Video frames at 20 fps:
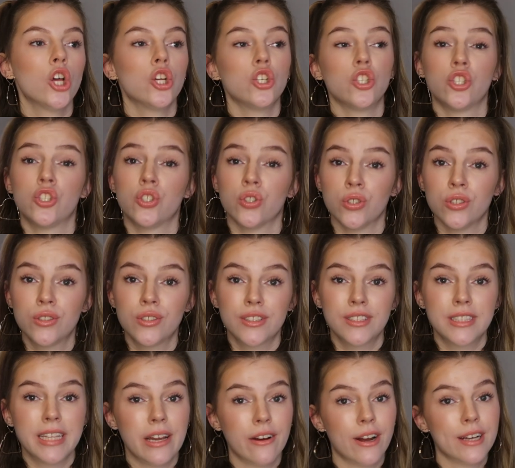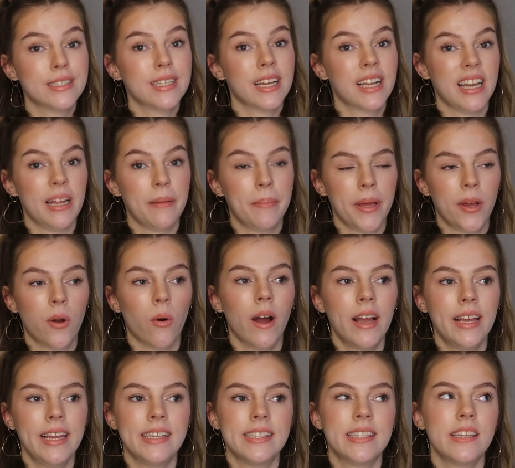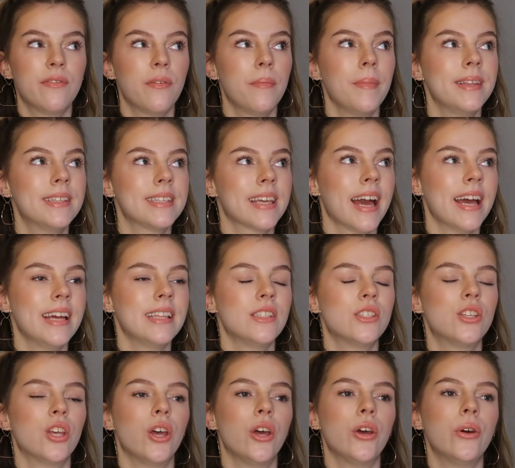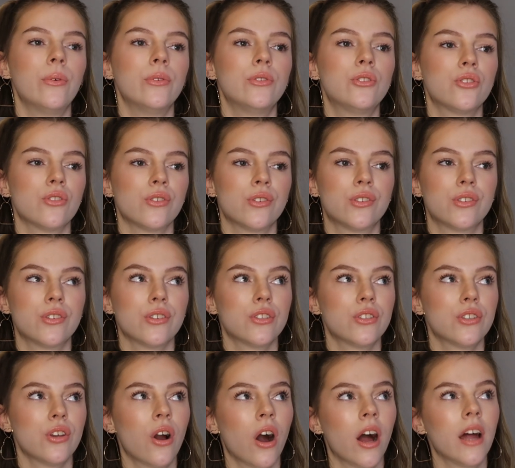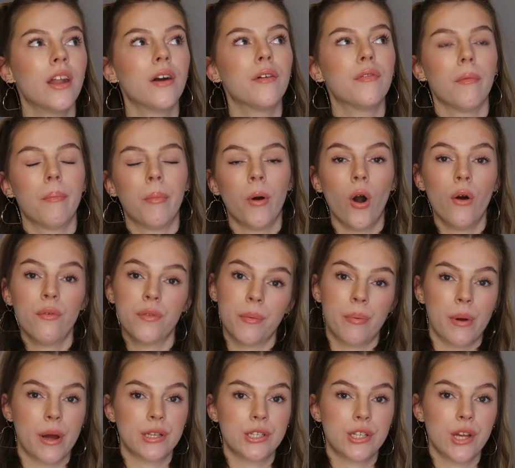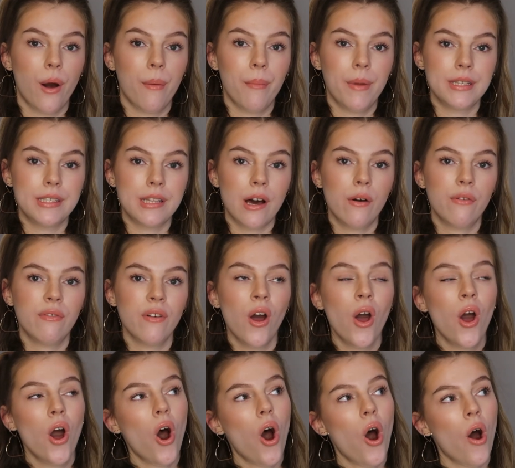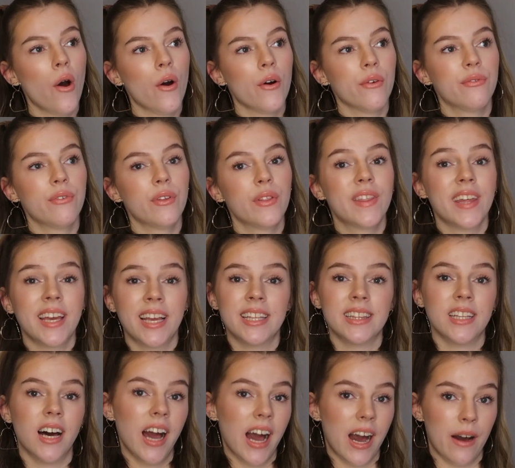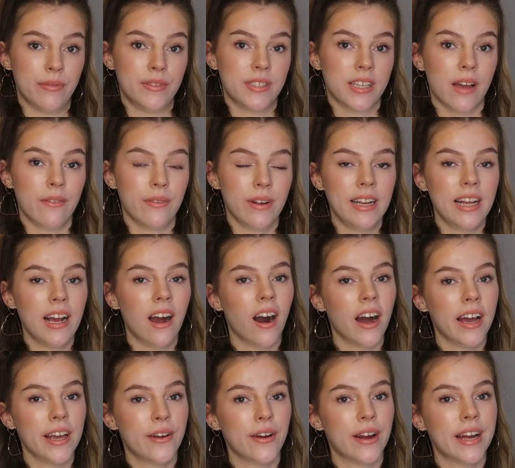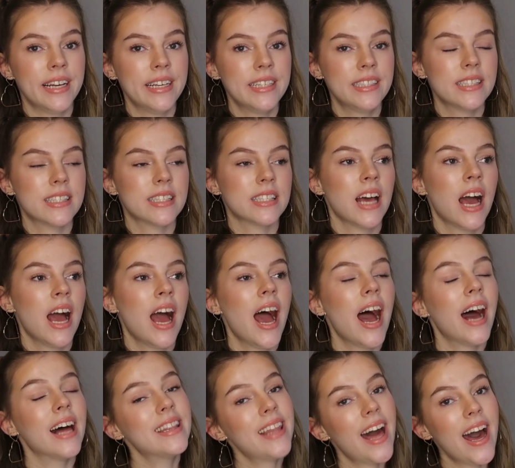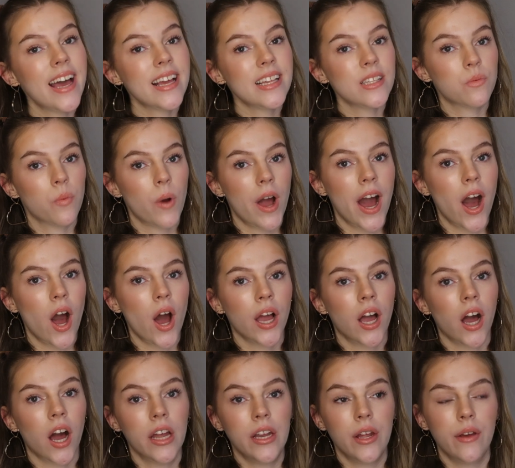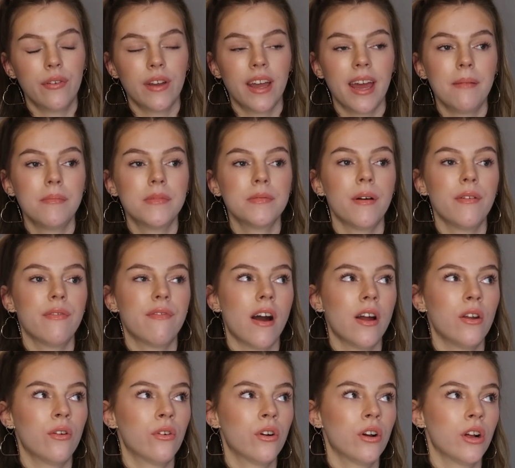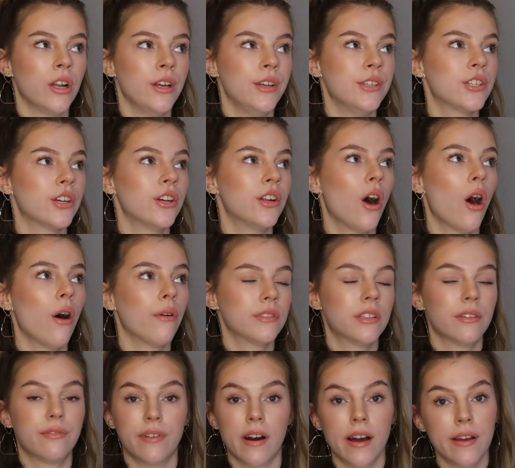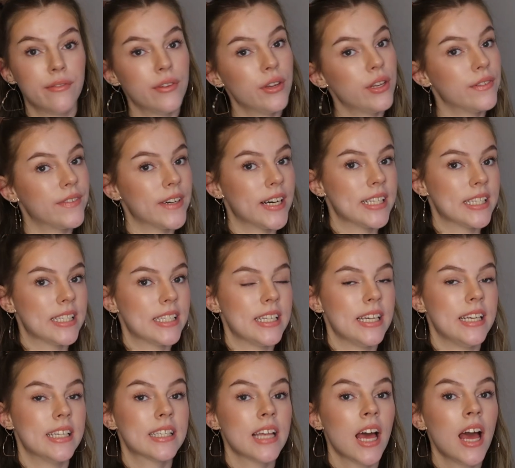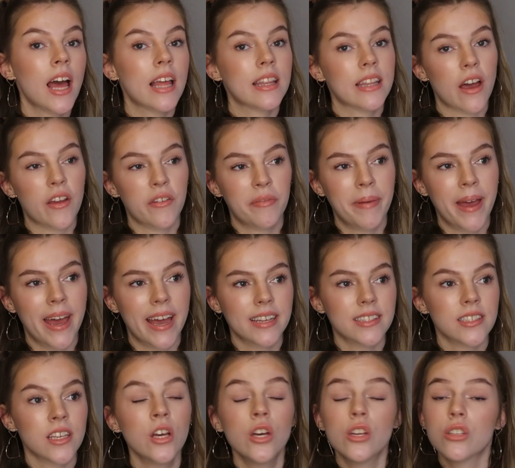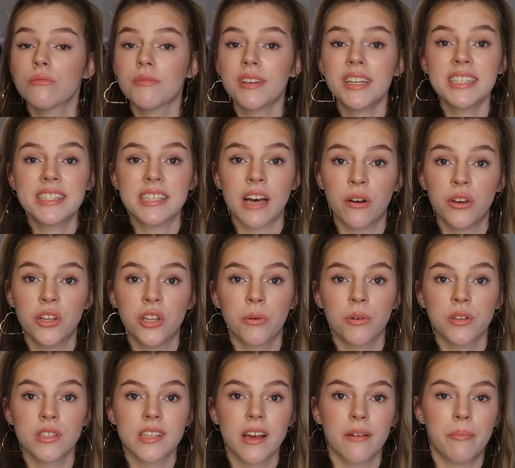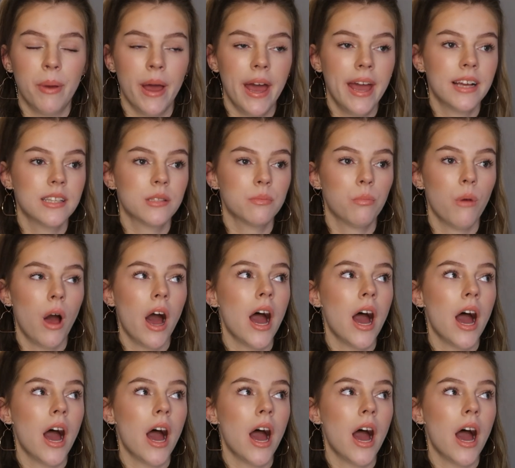should theoretically be quite easy for me to get into, just to kind of put off the pressure on myself of thinking that I have to get really high grades. And that is where I kind of came to my final conclusion of the 5 universities that I've picked. I'm going to tell you the ones I've picked,